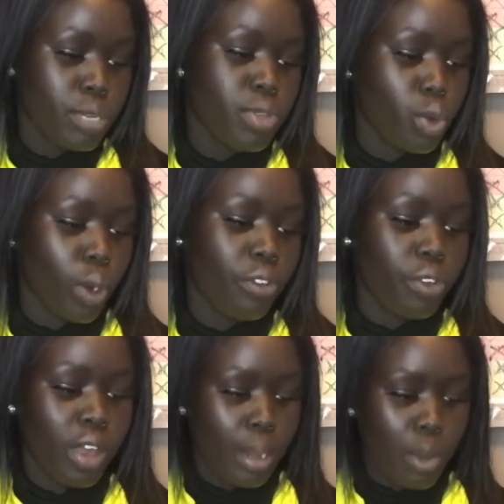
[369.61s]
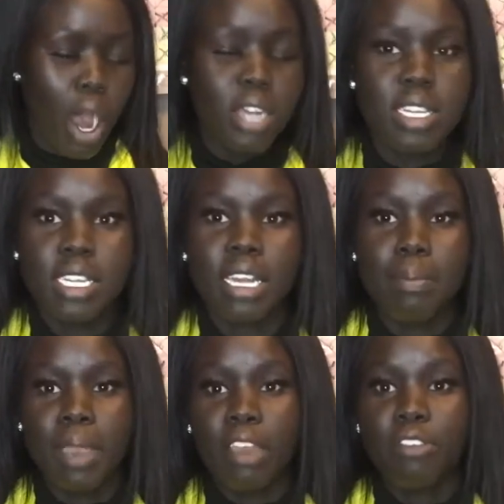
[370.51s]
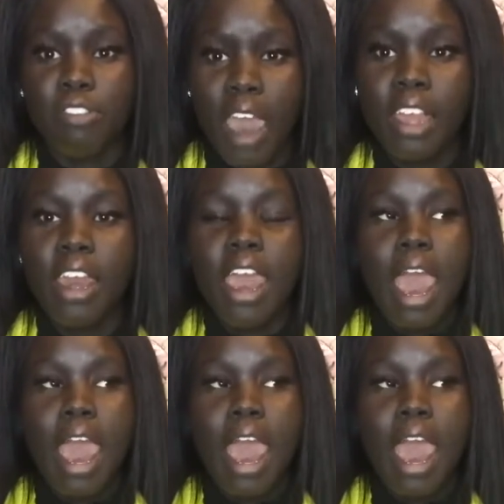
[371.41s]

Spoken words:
I'm so grateful that I'm constantly being fed,